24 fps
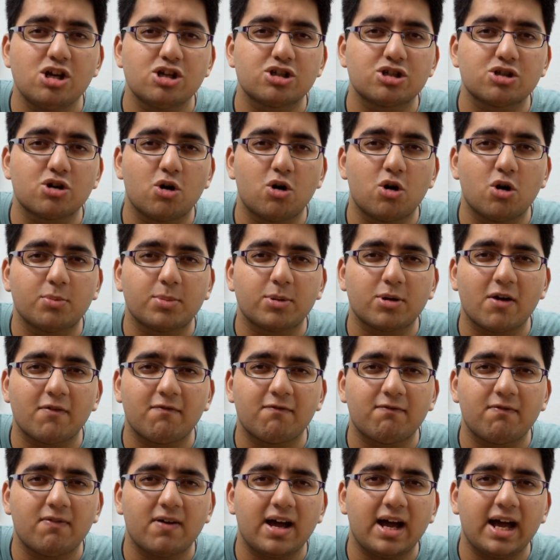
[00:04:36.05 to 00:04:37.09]
So hope you
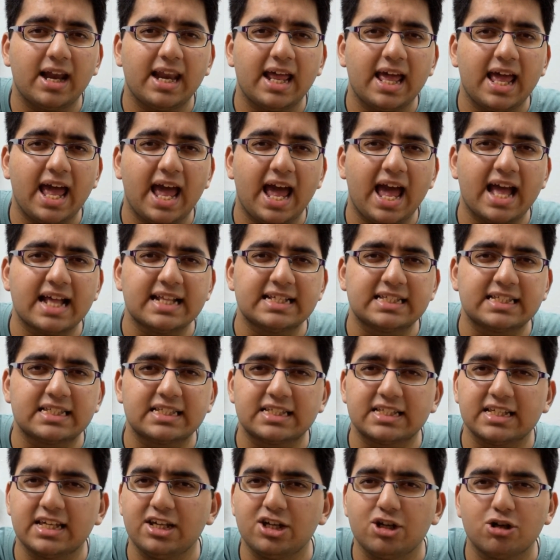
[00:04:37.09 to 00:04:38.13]
have fun and
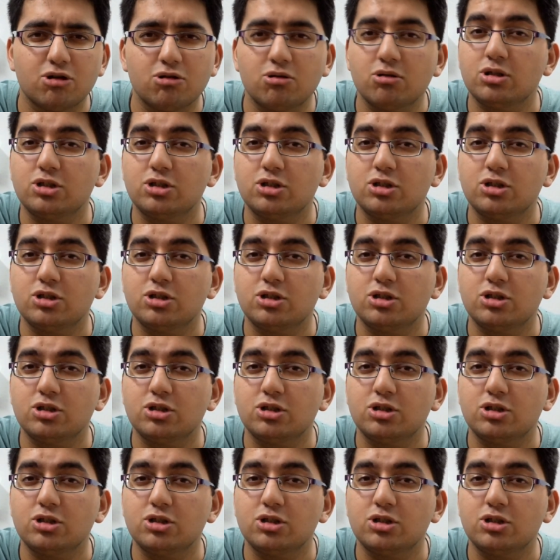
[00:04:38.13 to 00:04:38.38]
see you